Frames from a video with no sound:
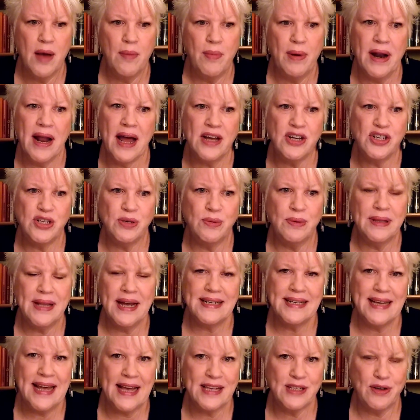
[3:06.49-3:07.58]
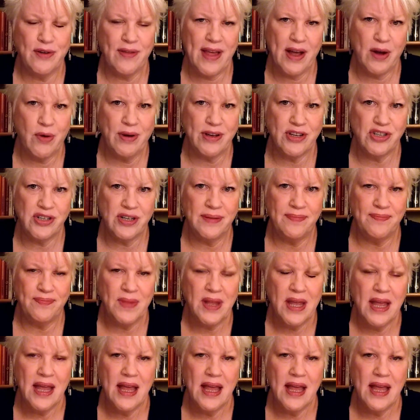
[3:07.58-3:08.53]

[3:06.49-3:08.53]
But I sure would like to ask her that question.